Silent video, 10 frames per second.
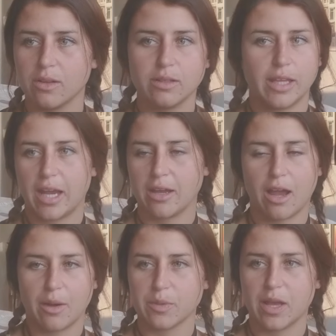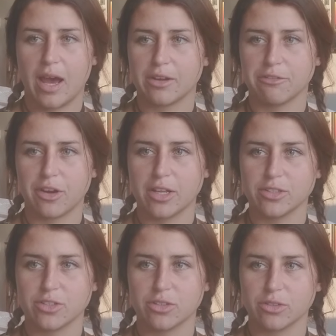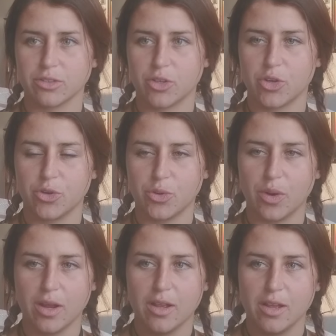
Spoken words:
like I had a friend who